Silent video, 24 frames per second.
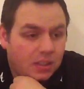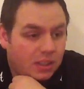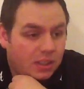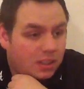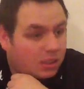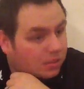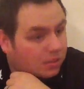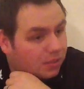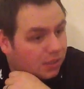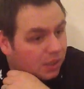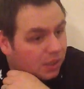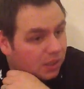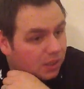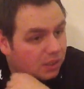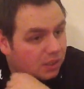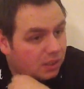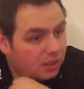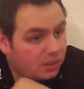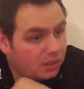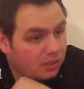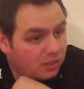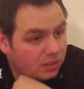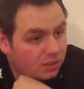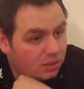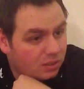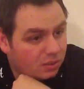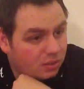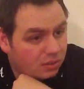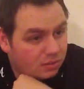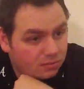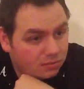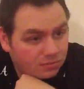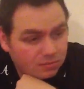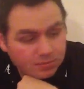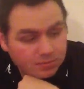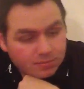in the final, you know, or
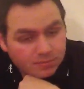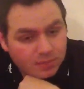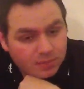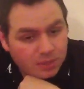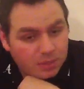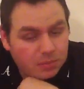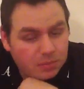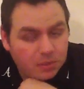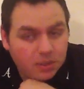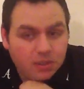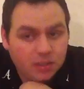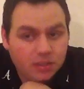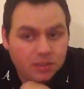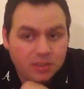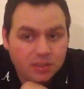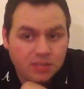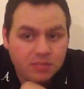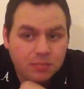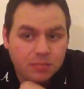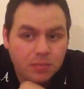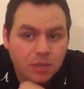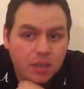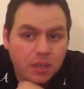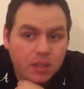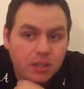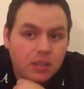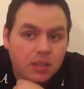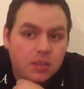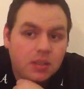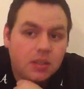maybe even better.